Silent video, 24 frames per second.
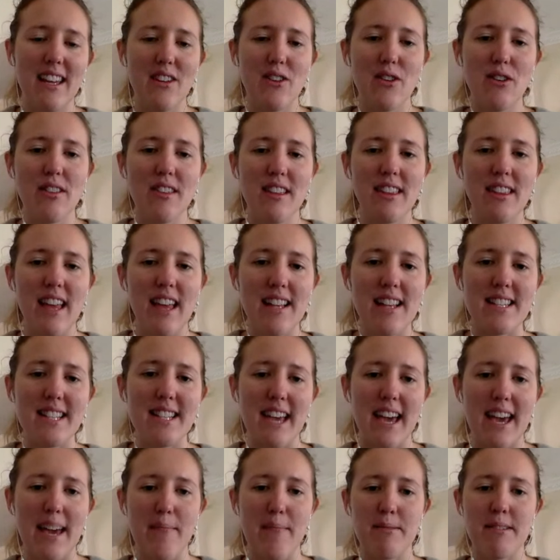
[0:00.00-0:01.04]
Youth in
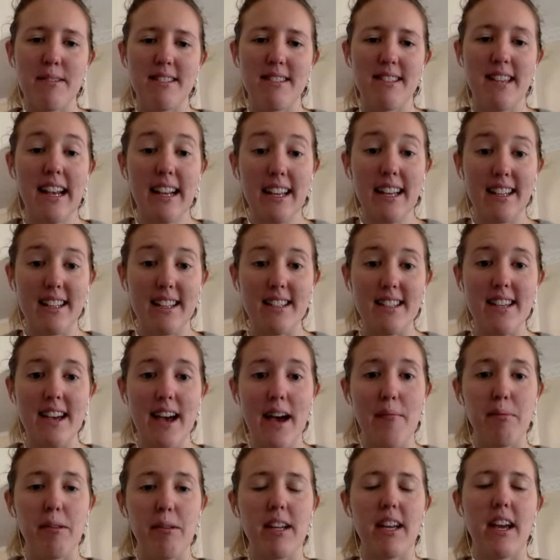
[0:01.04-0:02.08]
Landscape's second
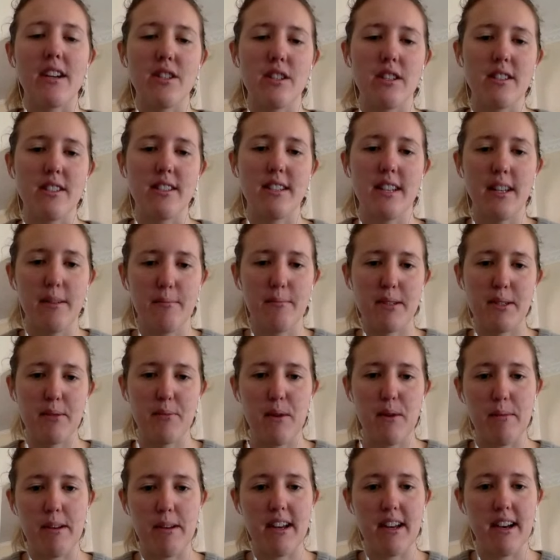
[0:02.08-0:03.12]
application tips
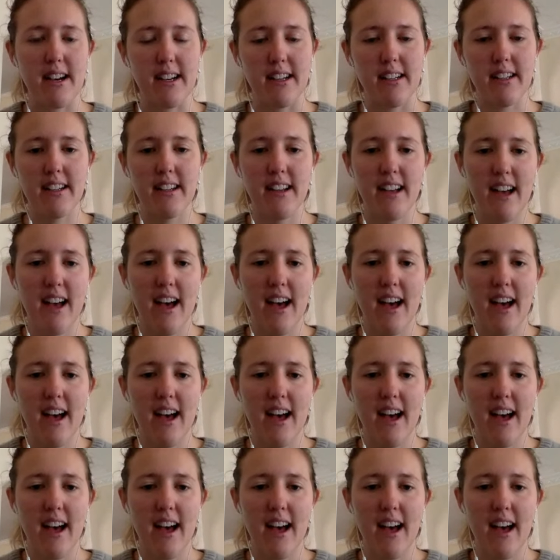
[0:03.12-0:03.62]
webinar.